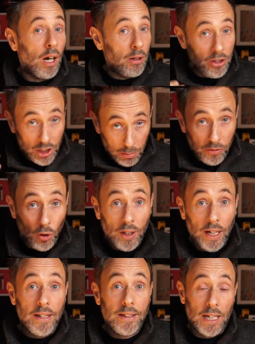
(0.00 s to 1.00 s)
some of your
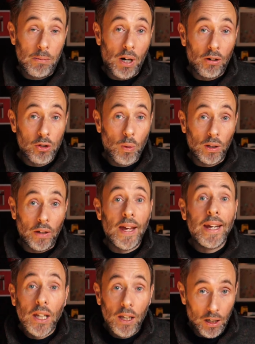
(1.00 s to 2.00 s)
key team are as well, and they
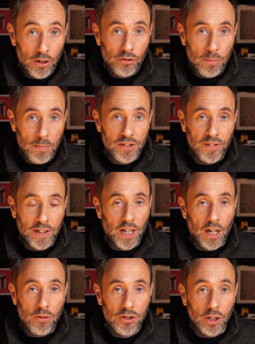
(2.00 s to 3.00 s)
can learn from this
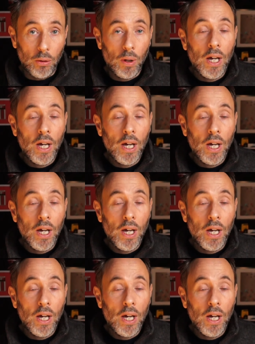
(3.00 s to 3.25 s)
video too.